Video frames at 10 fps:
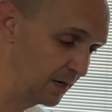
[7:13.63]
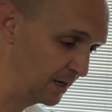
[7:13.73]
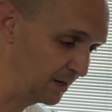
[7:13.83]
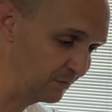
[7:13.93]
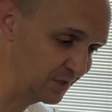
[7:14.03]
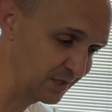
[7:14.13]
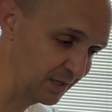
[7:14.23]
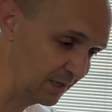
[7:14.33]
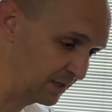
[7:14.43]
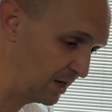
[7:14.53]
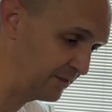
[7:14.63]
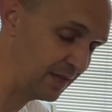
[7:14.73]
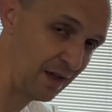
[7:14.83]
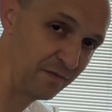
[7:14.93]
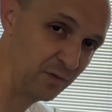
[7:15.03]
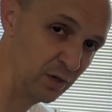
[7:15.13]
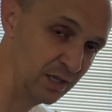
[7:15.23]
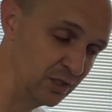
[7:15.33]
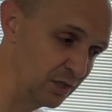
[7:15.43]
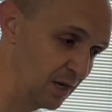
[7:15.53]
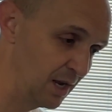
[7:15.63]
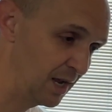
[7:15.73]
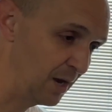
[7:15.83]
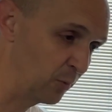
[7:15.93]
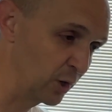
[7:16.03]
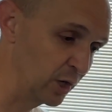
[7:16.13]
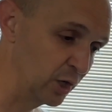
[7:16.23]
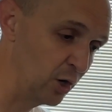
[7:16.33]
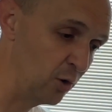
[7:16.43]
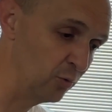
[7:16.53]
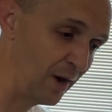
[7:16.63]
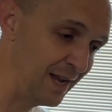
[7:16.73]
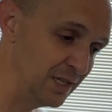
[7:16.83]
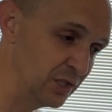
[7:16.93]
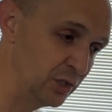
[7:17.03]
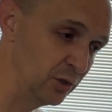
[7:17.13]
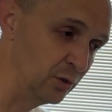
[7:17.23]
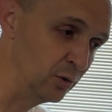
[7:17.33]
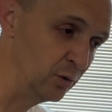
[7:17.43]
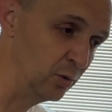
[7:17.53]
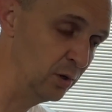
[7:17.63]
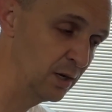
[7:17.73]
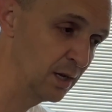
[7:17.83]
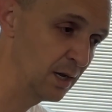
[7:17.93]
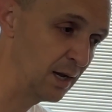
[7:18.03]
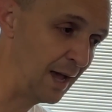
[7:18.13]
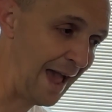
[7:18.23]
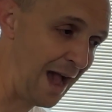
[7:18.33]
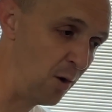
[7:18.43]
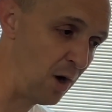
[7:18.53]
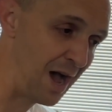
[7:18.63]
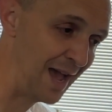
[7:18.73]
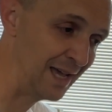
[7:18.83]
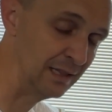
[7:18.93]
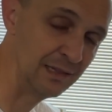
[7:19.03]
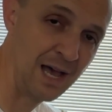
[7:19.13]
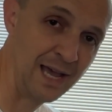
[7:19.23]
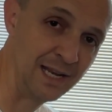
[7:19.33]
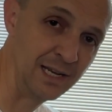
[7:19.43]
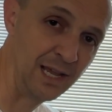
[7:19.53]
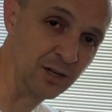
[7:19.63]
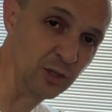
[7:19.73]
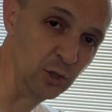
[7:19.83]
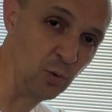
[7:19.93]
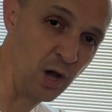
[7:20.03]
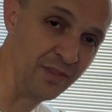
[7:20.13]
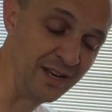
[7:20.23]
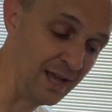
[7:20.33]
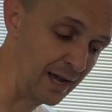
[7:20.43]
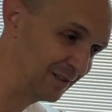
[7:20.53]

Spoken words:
And I'm just gonna cut that footage and we're gonna go right to how I align and glue on the neck.